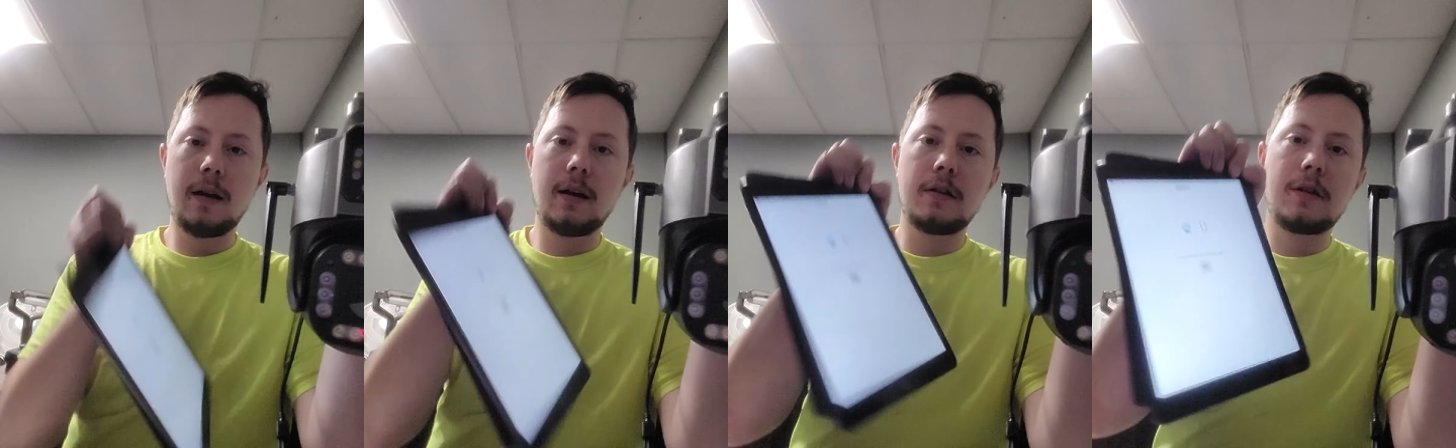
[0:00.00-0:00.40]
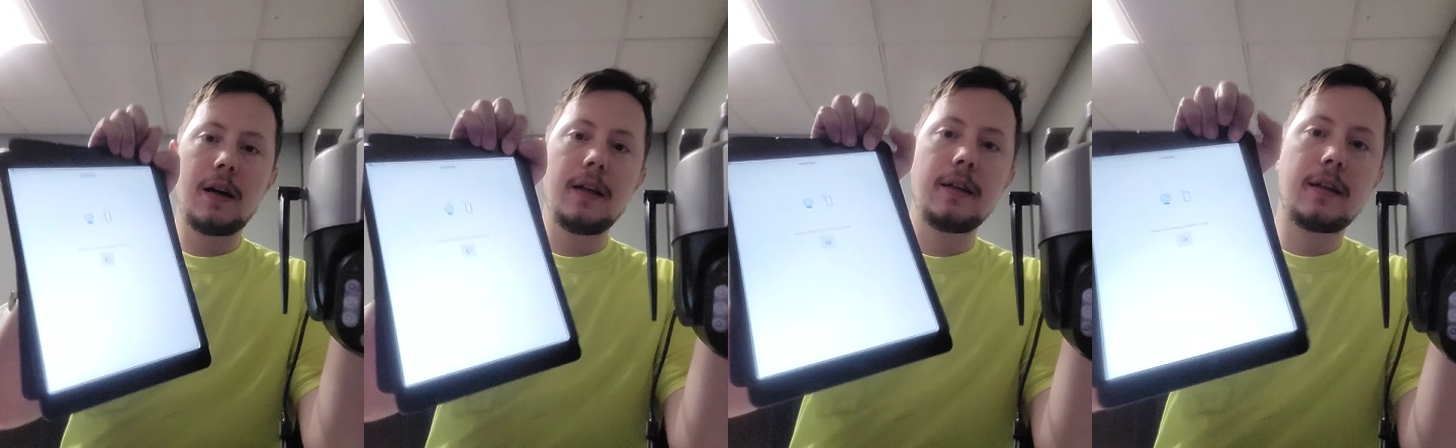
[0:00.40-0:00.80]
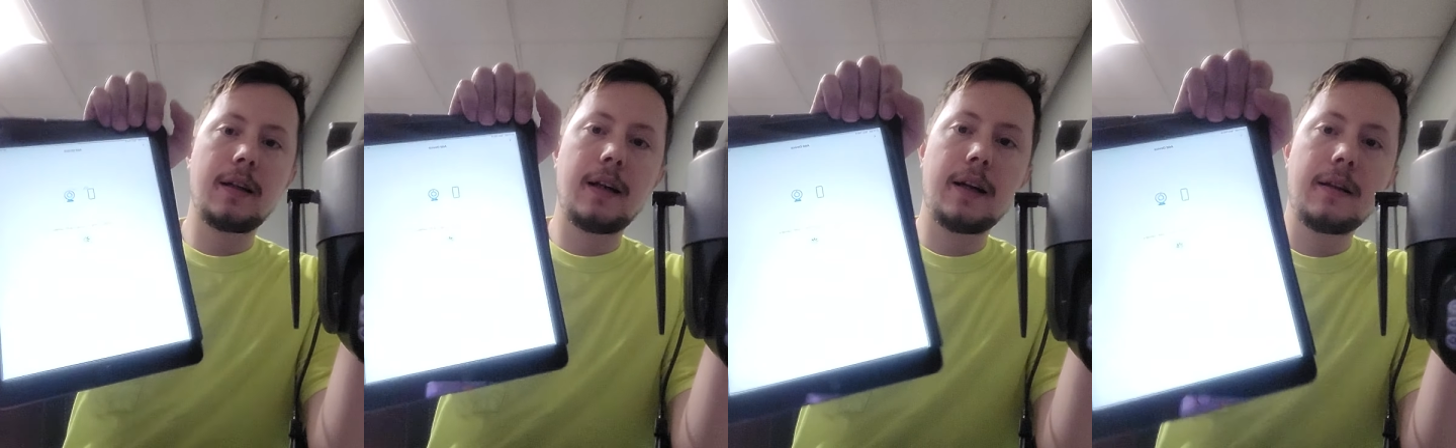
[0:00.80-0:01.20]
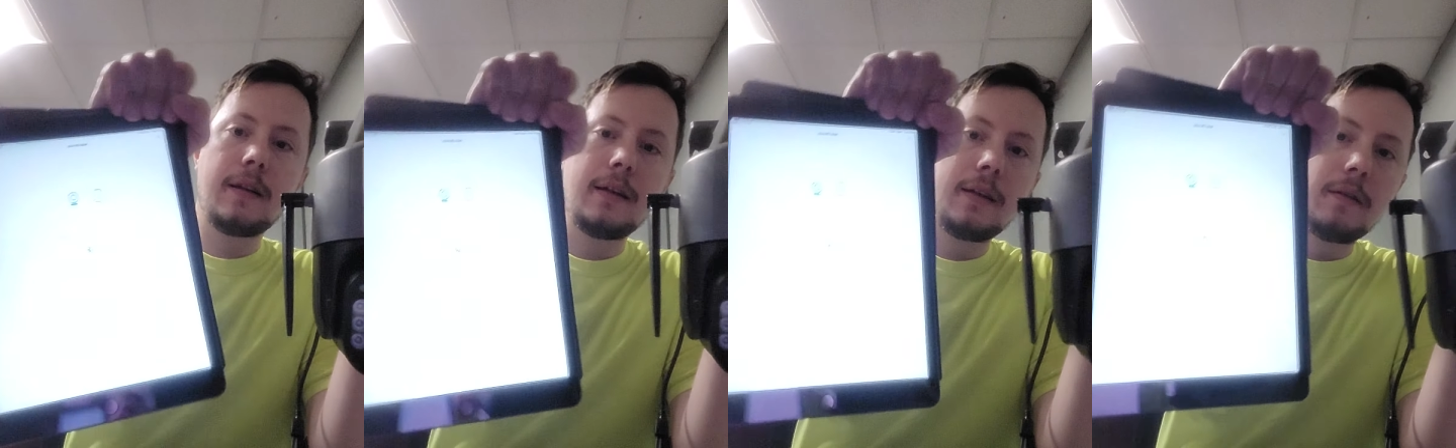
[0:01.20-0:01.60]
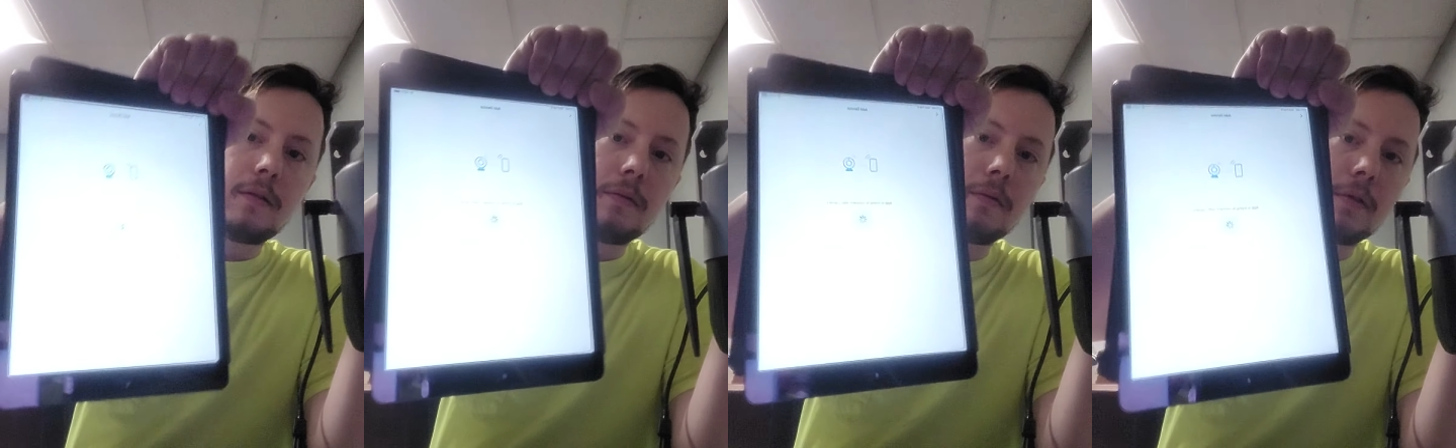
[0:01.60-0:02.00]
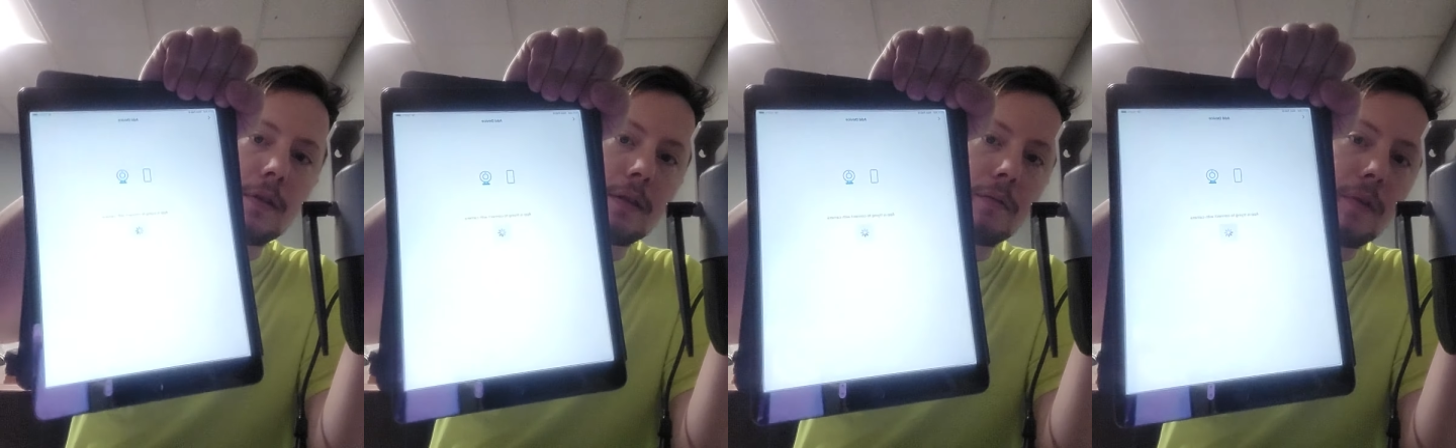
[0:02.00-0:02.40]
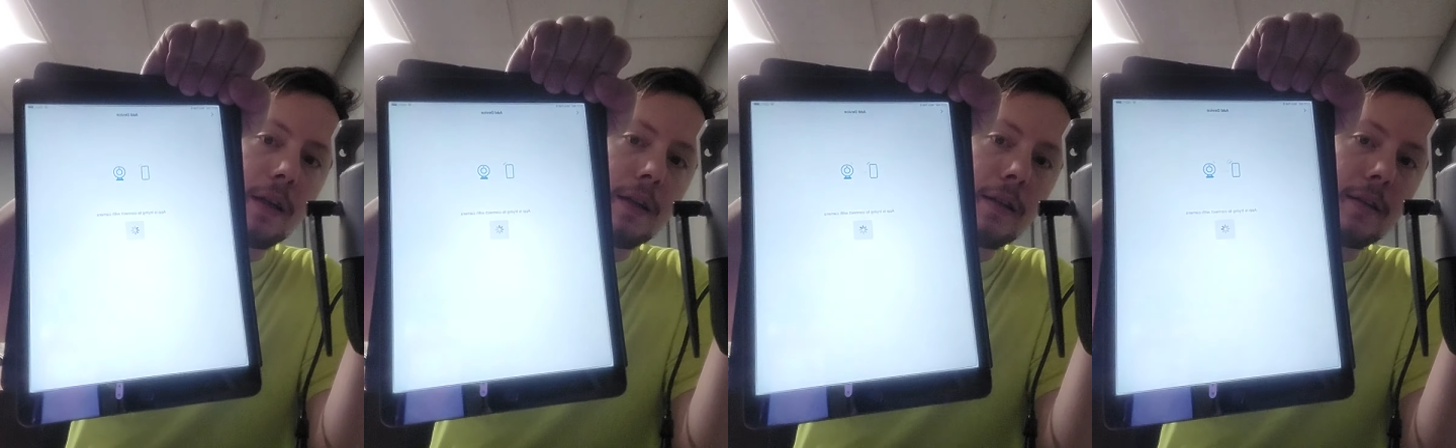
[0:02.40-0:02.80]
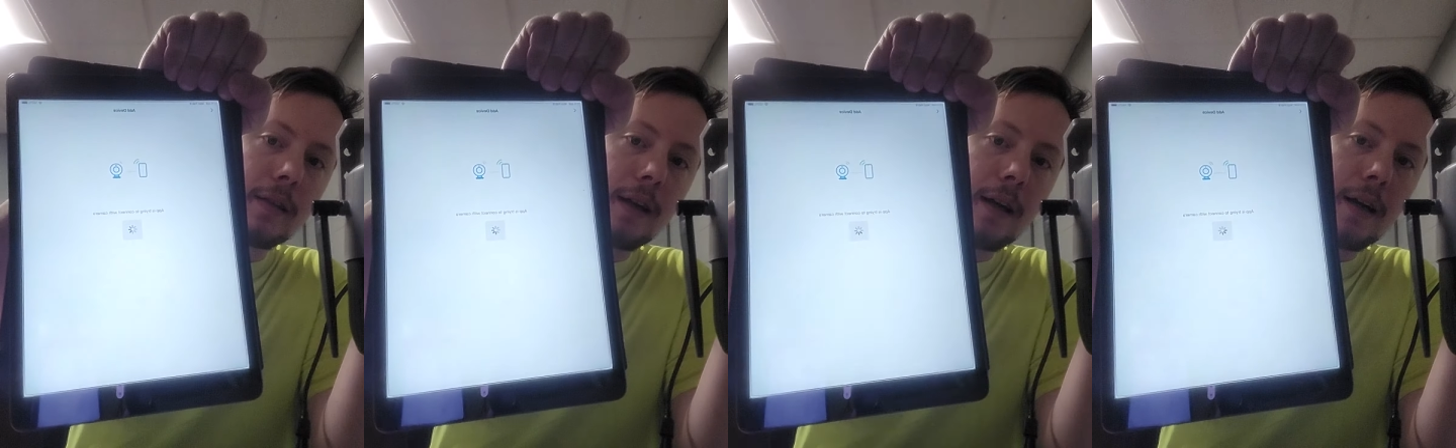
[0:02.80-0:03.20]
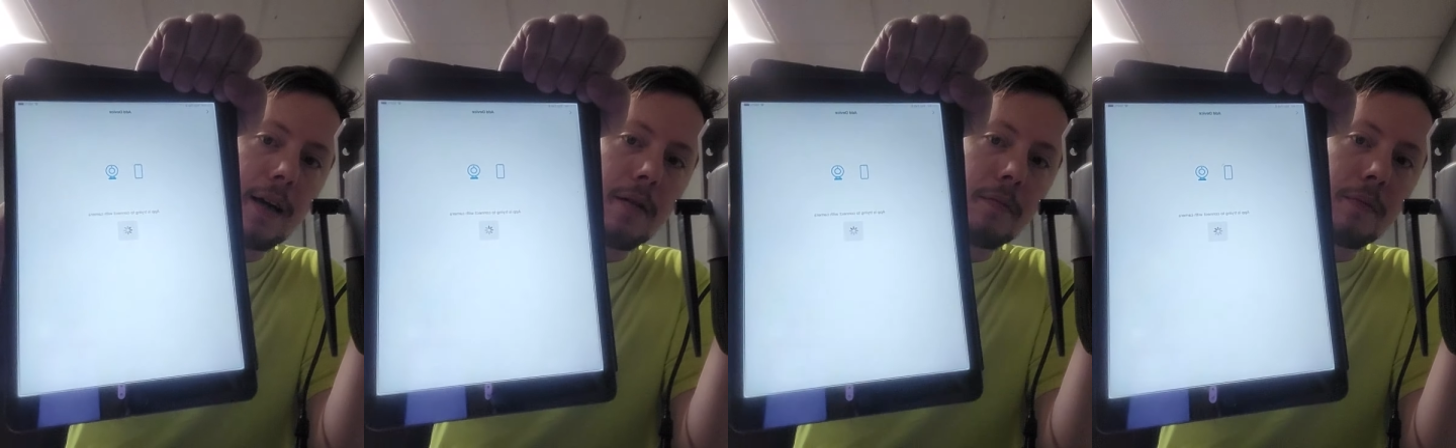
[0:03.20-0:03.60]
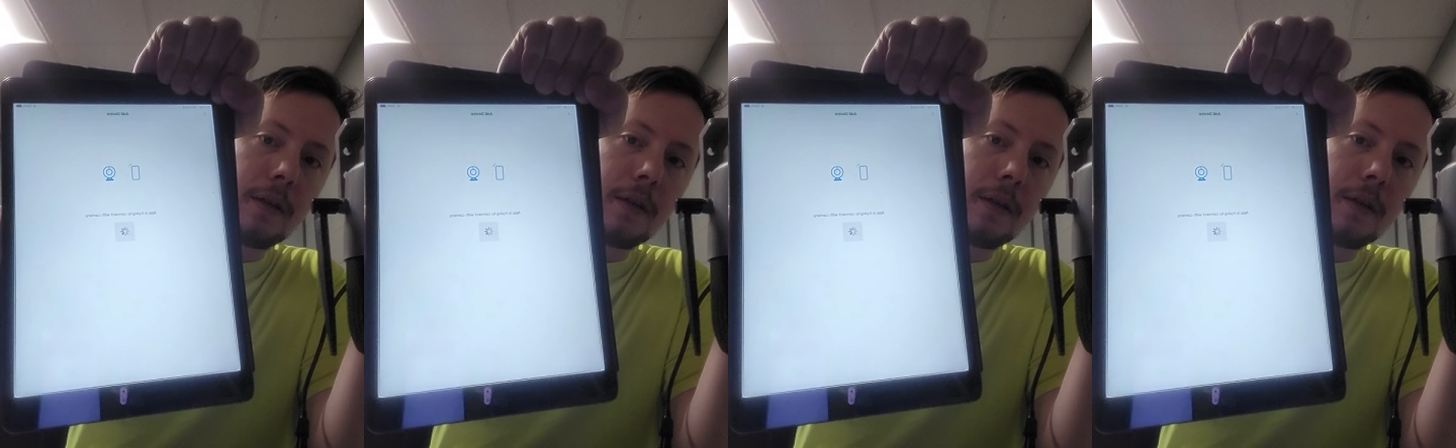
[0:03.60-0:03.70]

a trying to connect thing. We'll just wait this guy out,